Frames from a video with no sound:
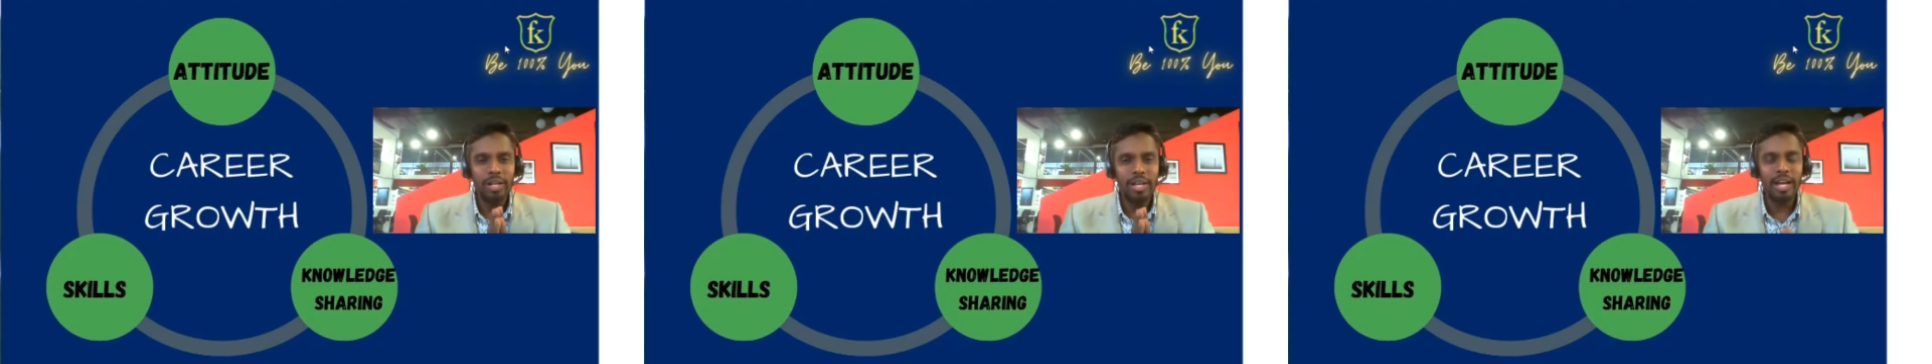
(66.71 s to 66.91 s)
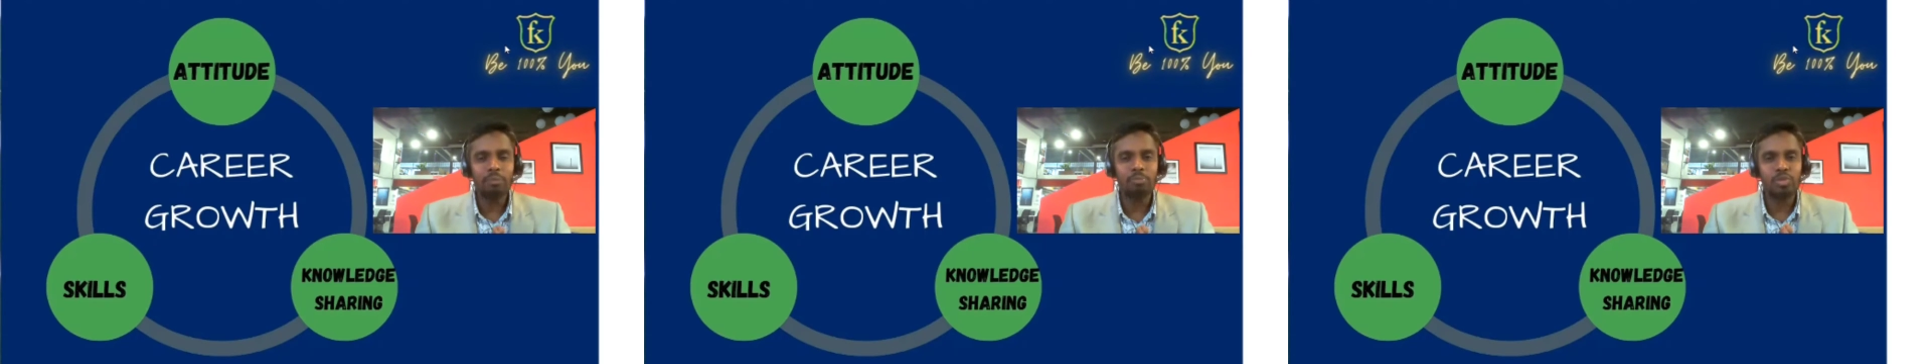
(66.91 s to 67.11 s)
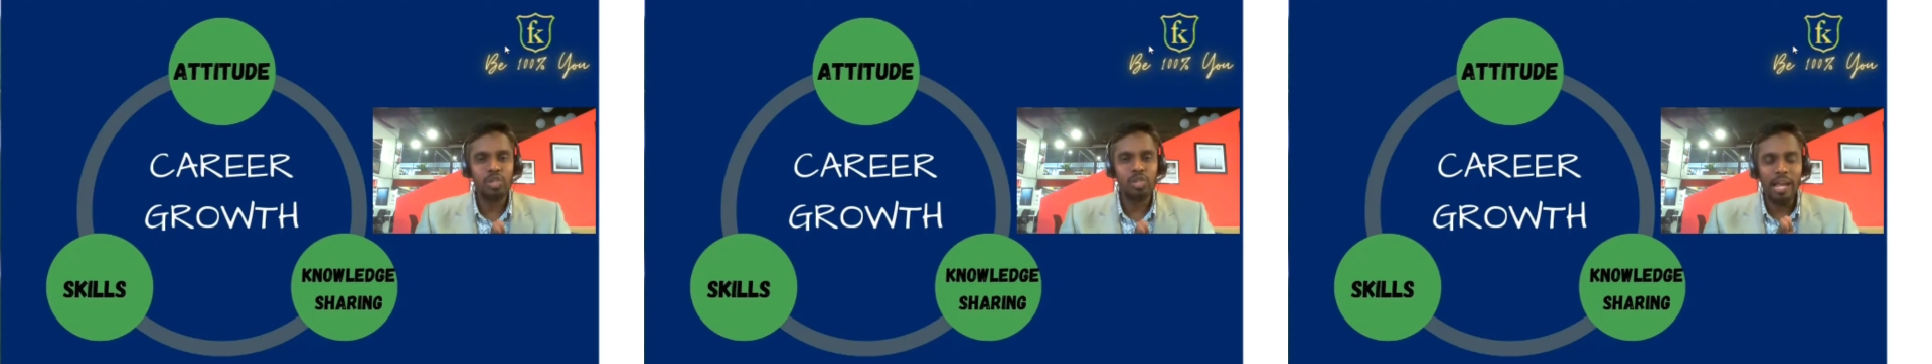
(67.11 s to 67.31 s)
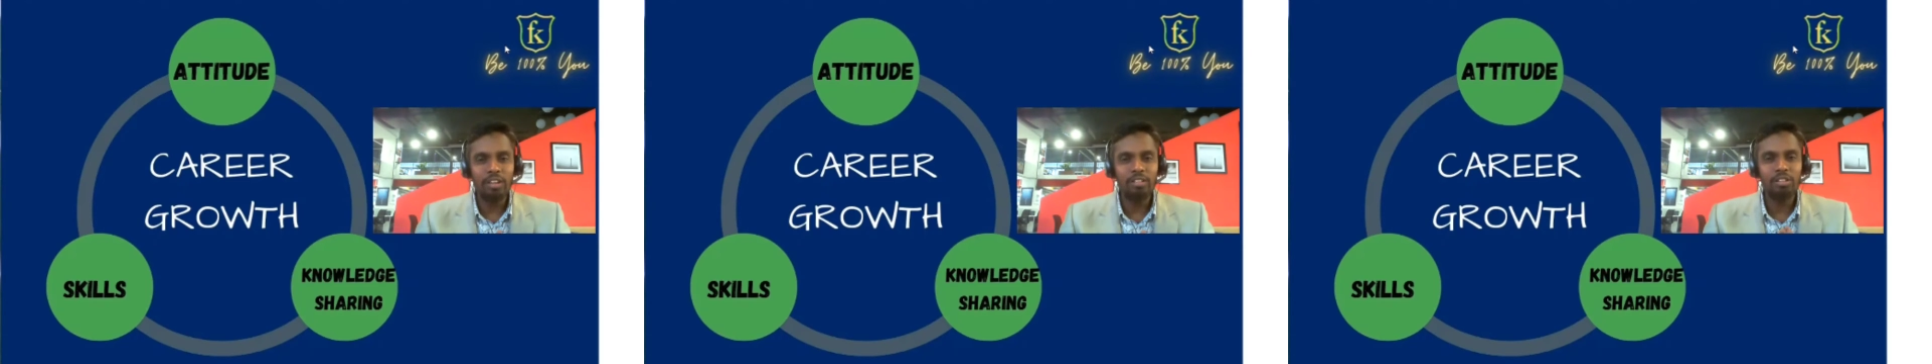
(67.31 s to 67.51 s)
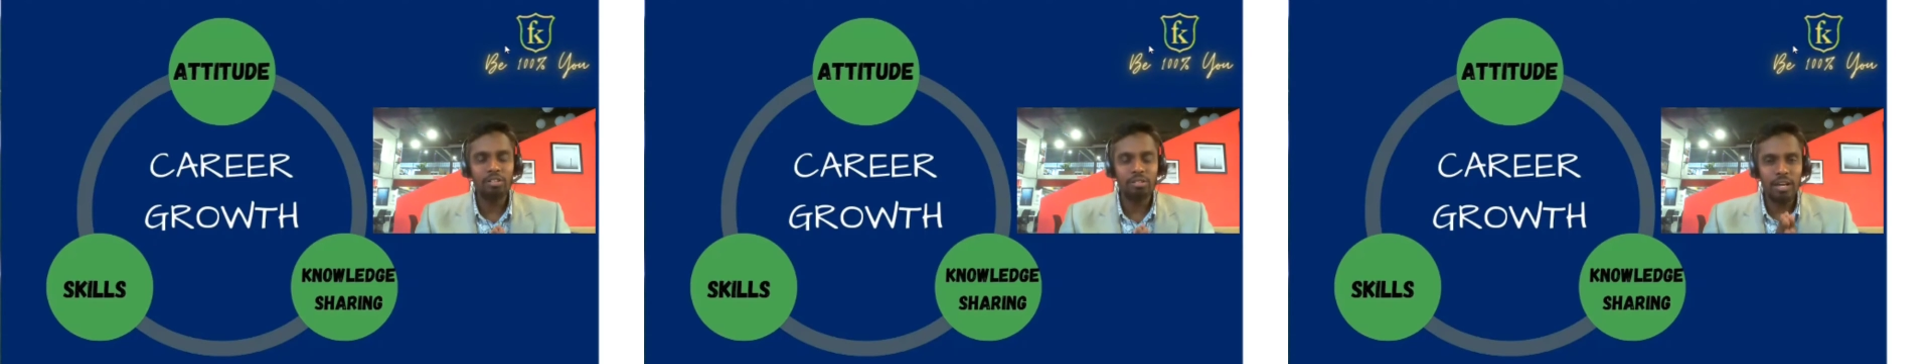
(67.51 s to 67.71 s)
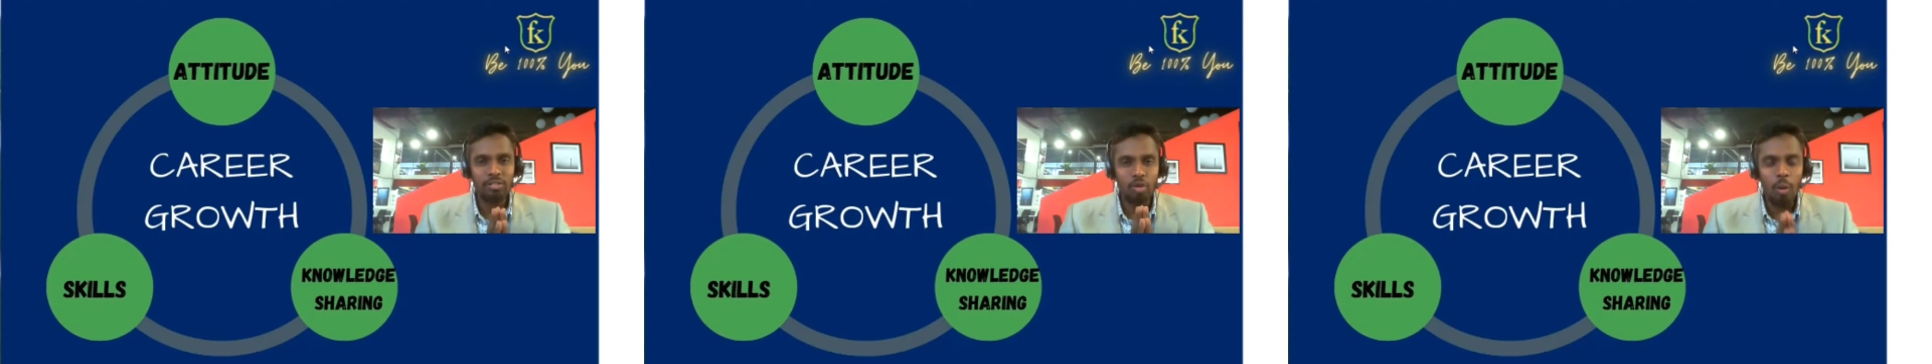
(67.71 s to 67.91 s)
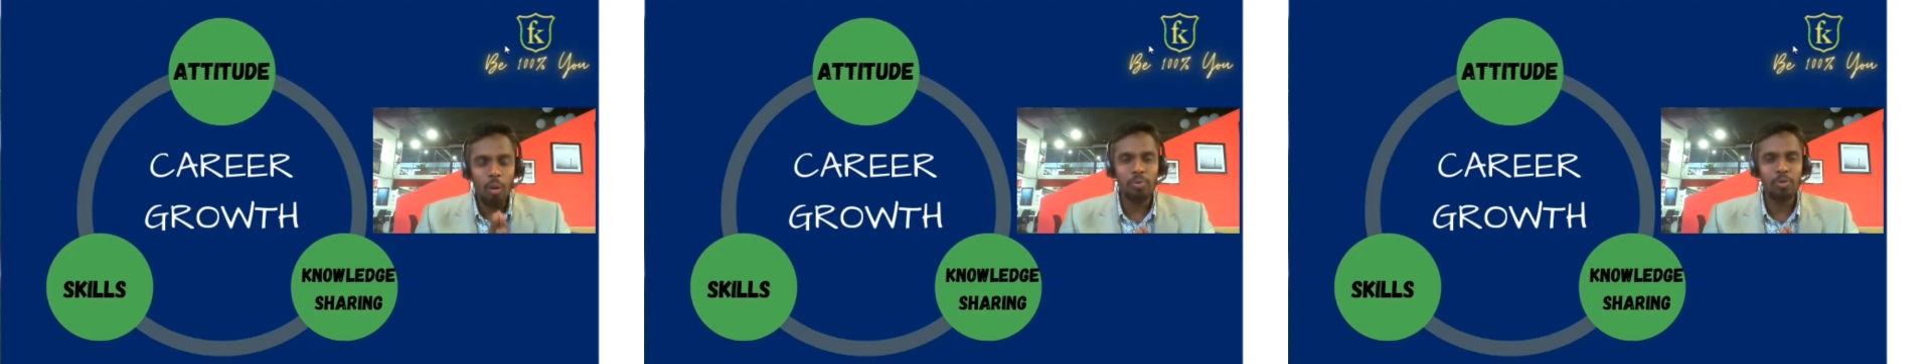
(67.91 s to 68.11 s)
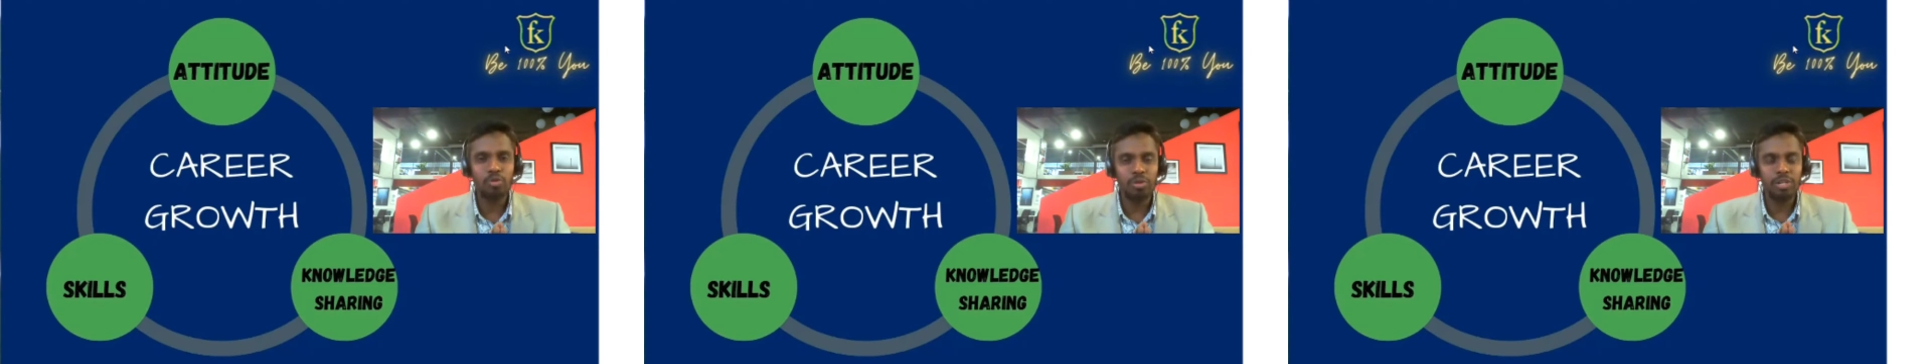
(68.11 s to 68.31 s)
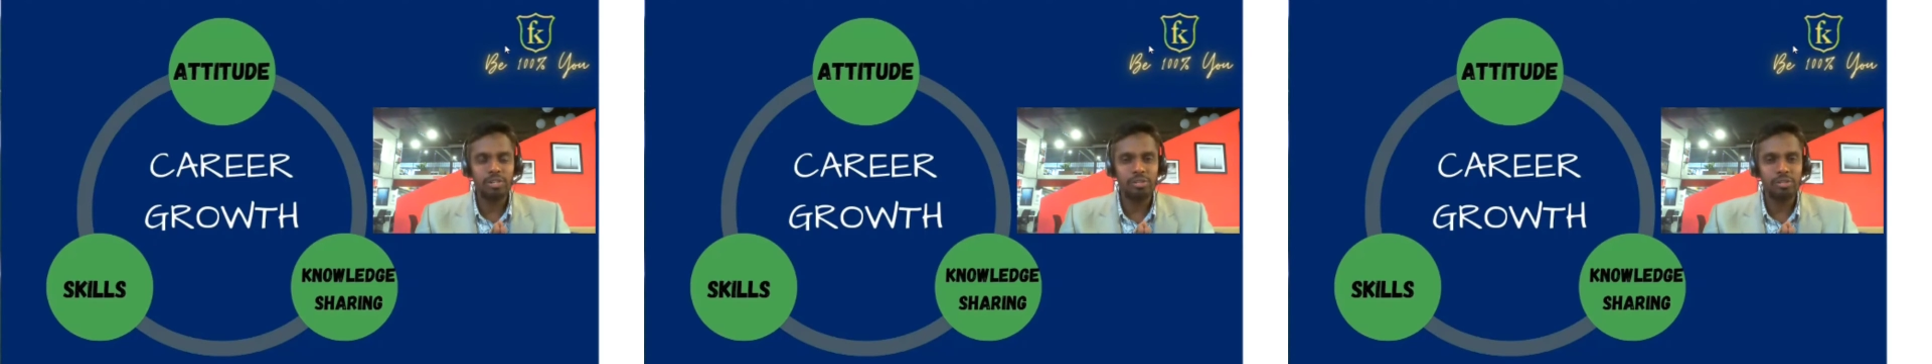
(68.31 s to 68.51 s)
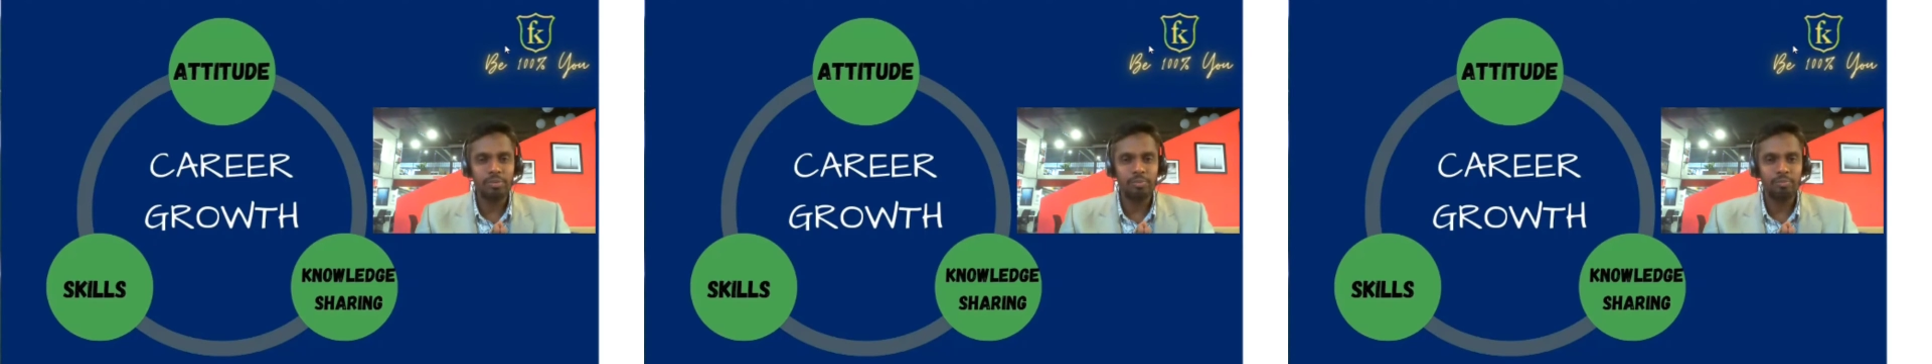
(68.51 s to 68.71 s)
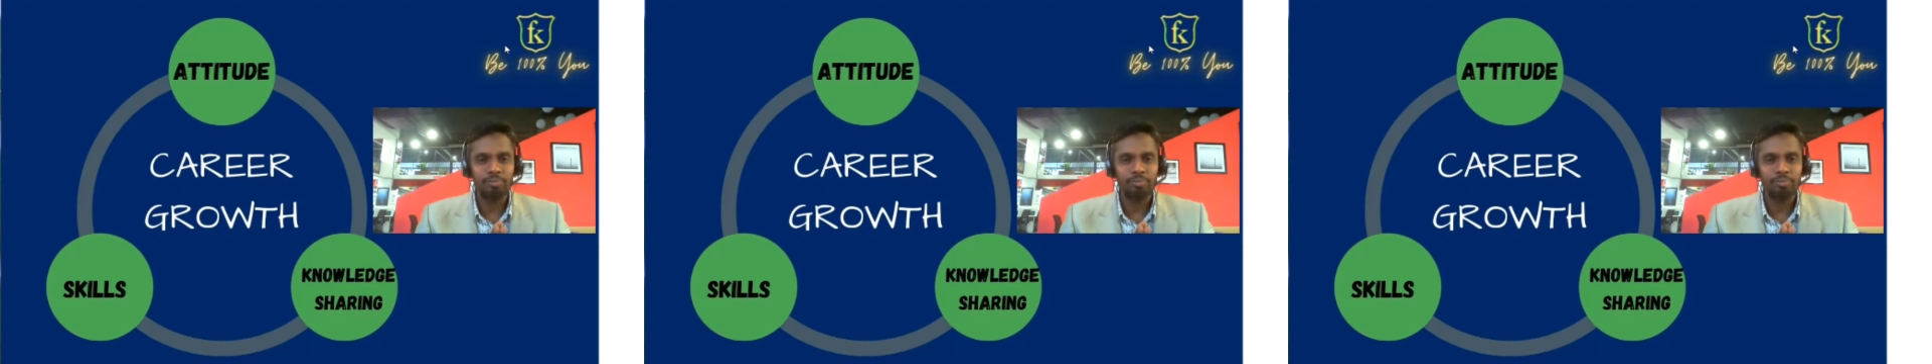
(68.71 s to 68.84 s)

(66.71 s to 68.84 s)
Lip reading: take up challenges as opportunities.